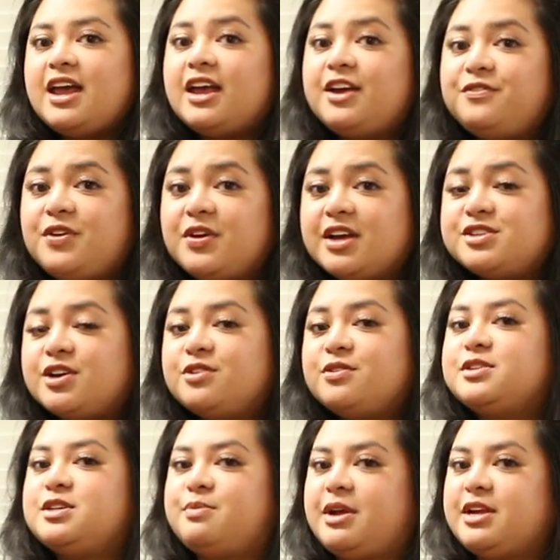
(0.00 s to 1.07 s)
If you guys are new
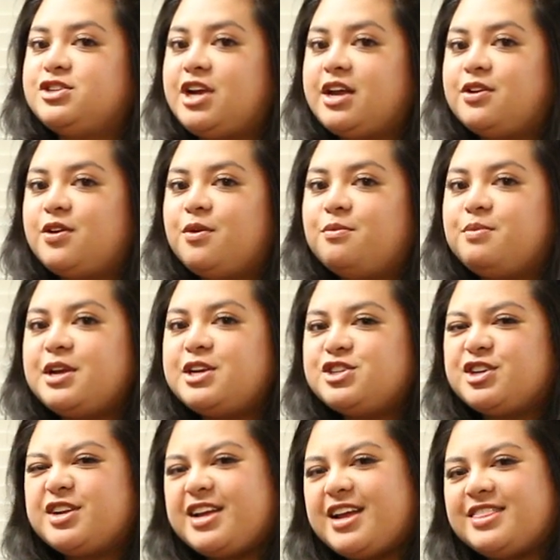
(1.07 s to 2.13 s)
to my channel, be
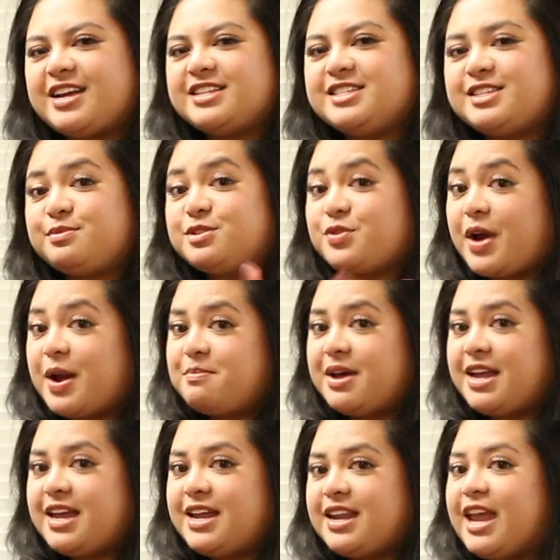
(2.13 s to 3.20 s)
sure to hit that subscribe
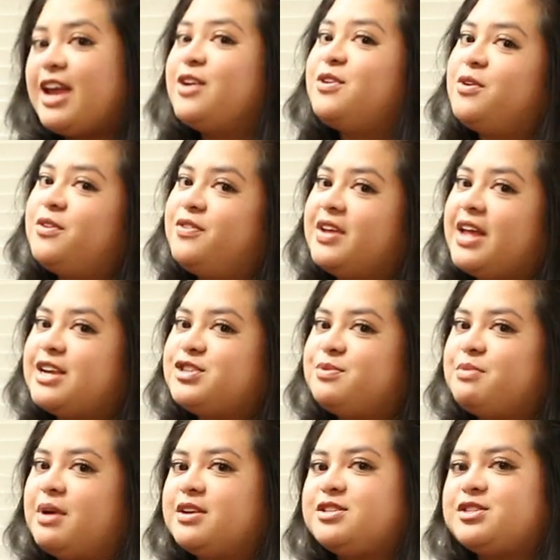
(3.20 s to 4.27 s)
button and notification
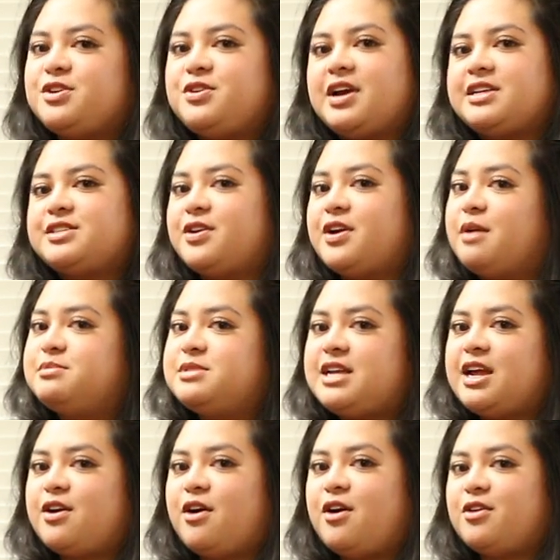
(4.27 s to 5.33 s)
bell so you guys are up to
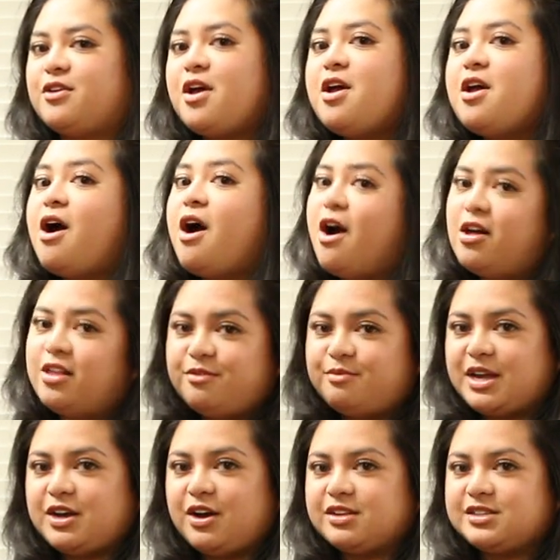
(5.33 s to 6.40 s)
date on all of my
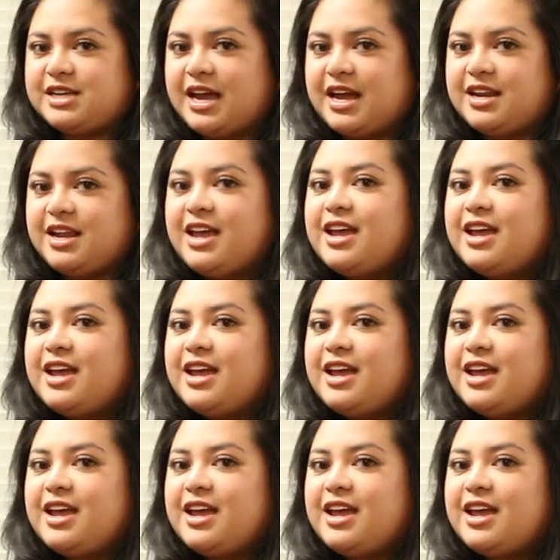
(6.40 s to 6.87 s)
content.